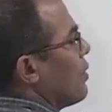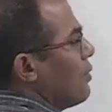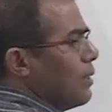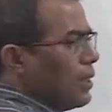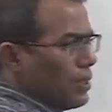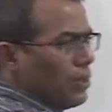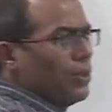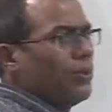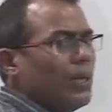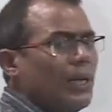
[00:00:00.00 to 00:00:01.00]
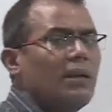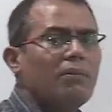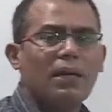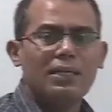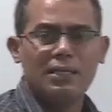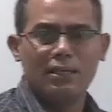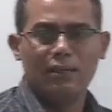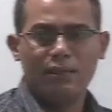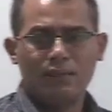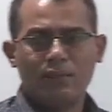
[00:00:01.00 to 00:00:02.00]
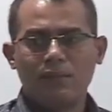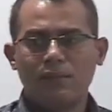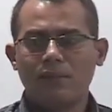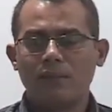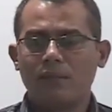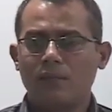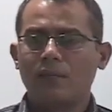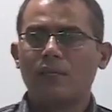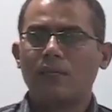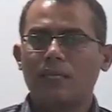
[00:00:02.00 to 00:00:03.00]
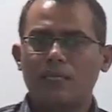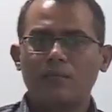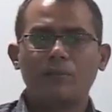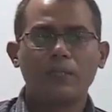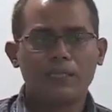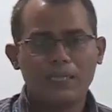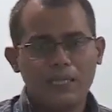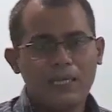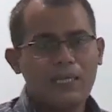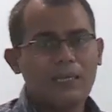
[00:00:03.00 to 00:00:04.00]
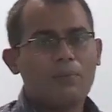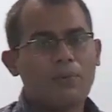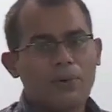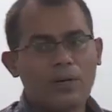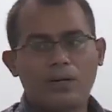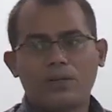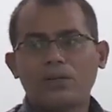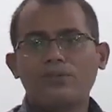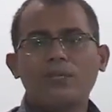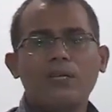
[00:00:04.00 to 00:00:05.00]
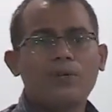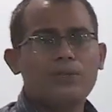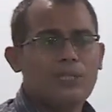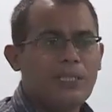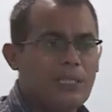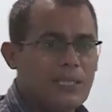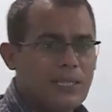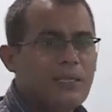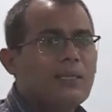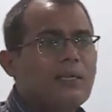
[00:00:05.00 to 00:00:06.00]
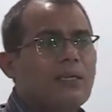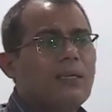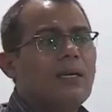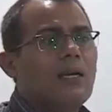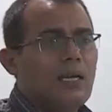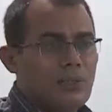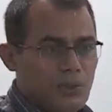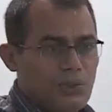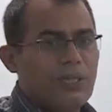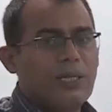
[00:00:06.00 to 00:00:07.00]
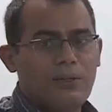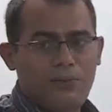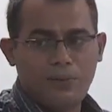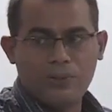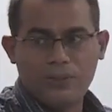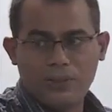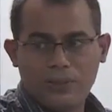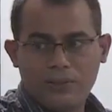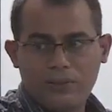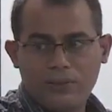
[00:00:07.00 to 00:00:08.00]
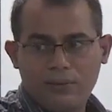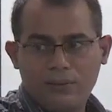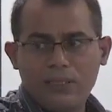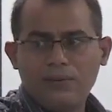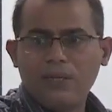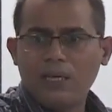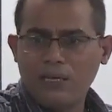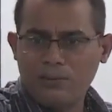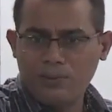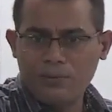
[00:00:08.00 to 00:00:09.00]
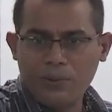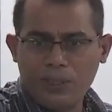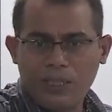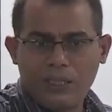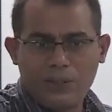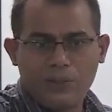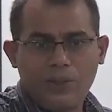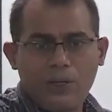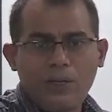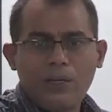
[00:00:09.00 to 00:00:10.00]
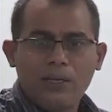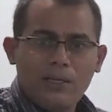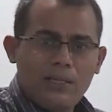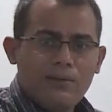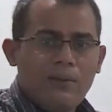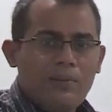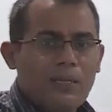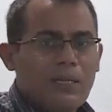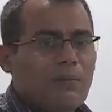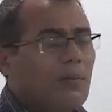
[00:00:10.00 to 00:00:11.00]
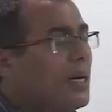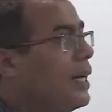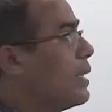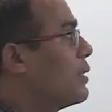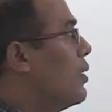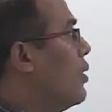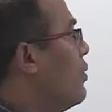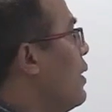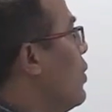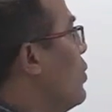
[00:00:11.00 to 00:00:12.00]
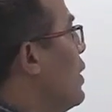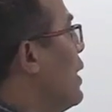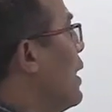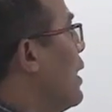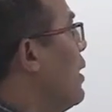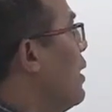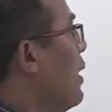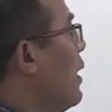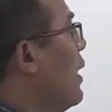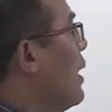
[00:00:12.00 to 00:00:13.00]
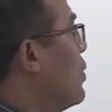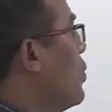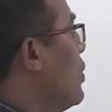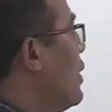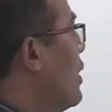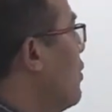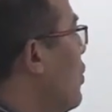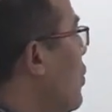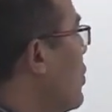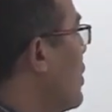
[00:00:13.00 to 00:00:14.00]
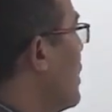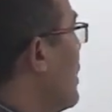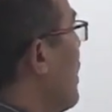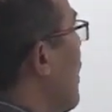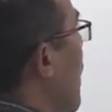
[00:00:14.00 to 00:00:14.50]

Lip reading: of the earth, or you can imagine, that is basically a product of endogenetic and exogenetic forces. Whichever landform you can recall, that will be a combined action of endogenetic and exogenetic forces.